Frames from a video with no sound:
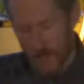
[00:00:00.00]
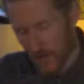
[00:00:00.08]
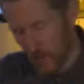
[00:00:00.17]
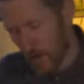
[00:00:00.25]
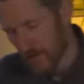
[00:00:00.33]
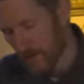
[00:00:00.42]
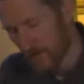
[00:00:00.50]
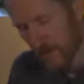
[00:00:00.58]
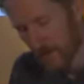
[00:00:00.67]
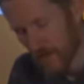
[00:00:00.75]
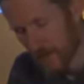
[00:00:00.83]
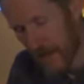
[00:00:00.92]
And the one that
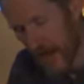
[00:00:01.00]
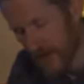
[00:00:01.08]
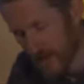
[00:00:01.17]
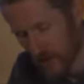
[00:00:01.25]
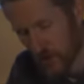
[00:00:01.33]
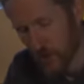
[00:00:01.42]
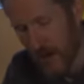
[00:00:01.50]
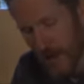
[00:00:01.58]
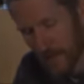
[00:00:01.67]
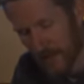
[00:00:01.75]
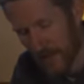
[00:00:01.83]
fears man is a trap.